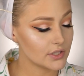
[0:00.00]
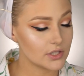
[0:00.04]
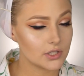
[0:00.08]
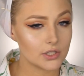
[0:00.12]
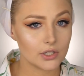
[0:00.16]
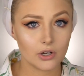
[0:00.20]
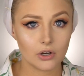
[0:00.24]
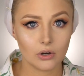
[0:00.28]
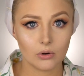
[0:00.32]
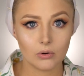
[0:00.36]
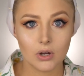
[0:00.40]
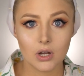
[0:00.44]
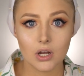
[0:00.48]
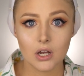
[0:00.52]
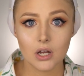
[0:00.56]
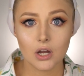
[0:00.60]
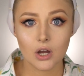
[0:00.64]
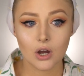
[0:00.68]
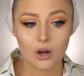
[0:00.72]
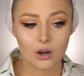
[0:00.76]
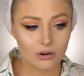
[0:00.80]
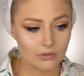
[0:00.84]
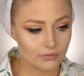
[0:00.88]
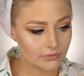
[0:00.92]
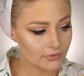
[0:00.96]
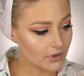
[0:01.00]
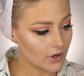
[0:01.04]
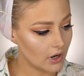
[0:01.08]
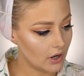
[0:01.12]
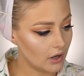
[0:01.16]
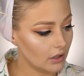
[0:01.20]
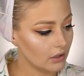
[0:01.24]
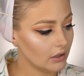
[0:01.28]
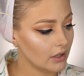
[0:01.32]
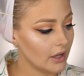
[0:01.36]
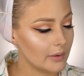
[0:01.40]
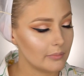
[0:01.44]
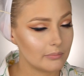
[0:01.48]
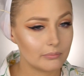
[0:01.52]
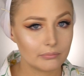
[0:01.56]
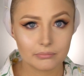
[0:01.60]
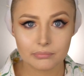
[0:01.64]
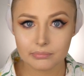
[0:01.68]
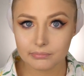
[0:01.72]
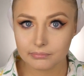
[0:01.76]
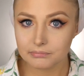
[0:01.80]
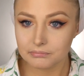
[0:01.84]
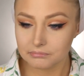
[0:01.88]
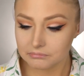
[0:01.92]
So overall, I'm